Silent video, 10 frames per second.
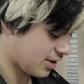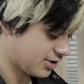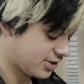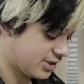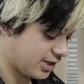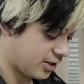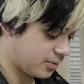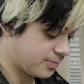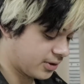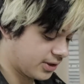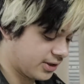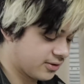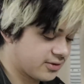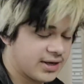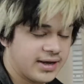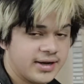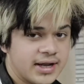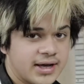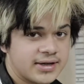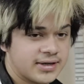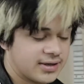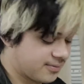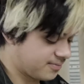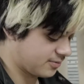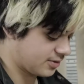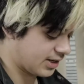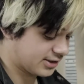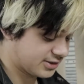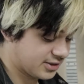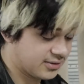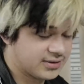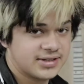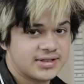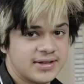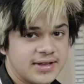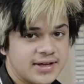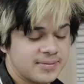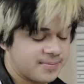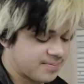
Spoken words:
Just the old polyurethane lacquer, acetone, things like that.